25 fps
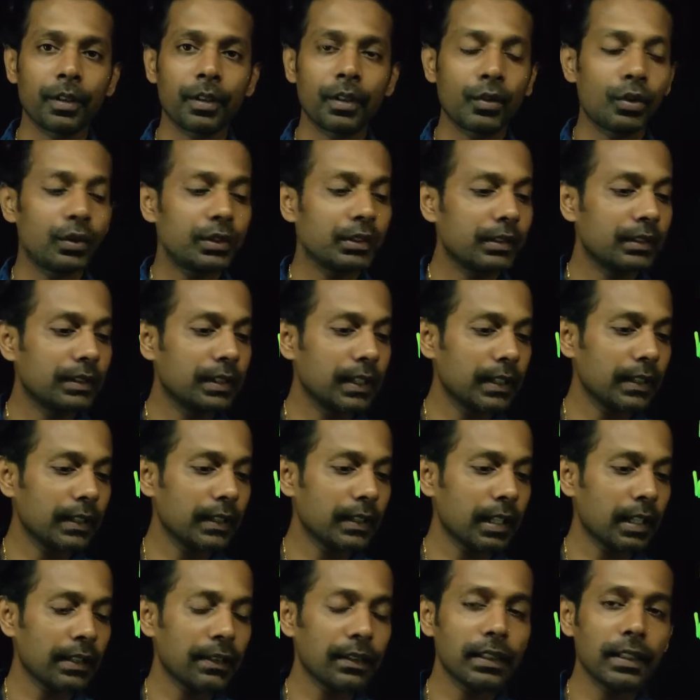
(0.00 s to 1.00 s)
So this
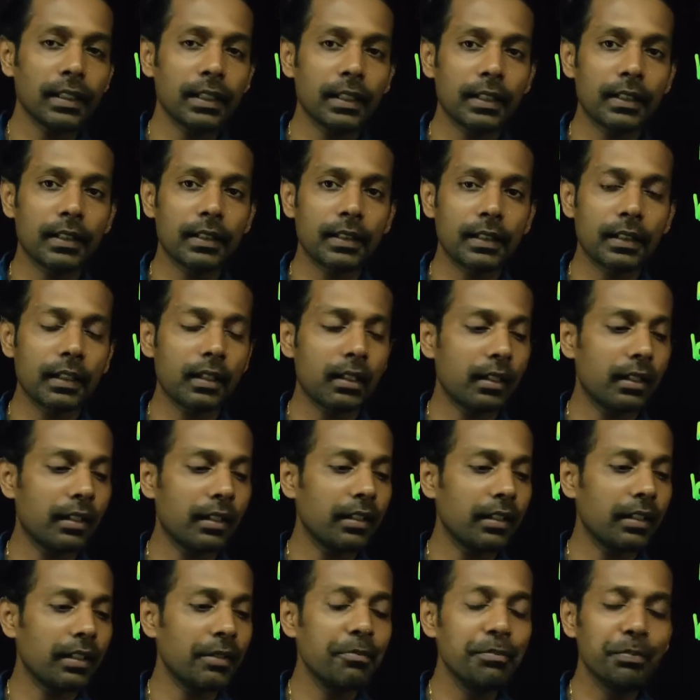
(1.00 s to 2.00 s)
has its
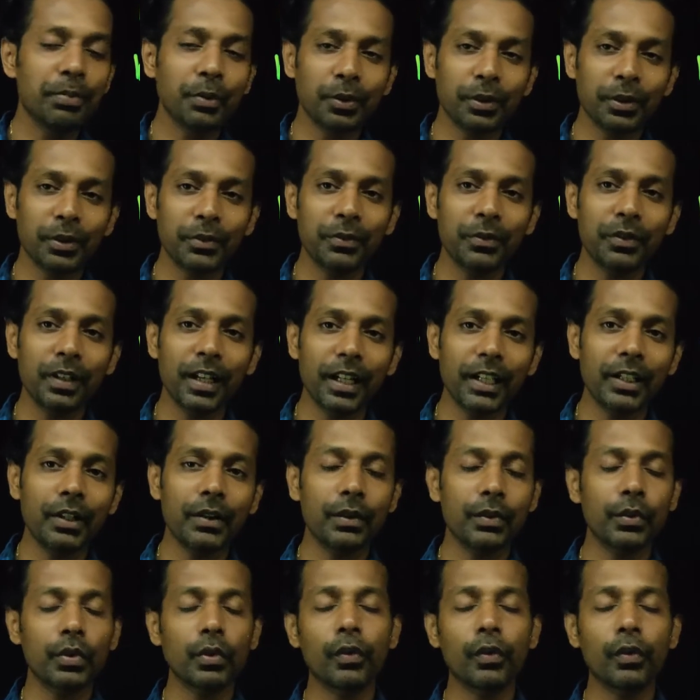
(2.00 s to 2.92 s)
important value.